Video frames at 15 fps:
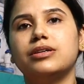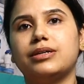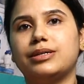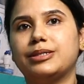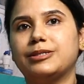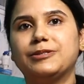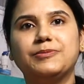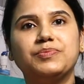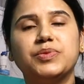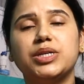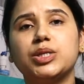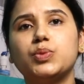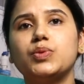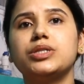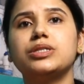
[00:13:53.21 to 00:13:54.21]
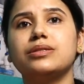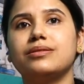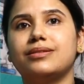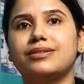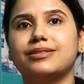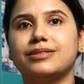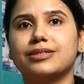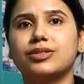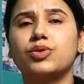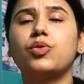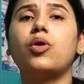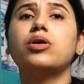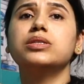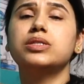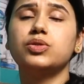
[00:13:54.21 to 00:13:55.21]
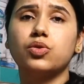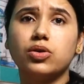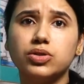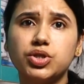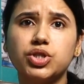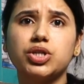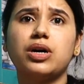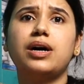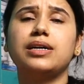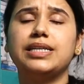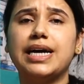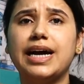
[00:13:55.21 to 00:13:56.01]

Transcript: uh, it will uh, cause nausea,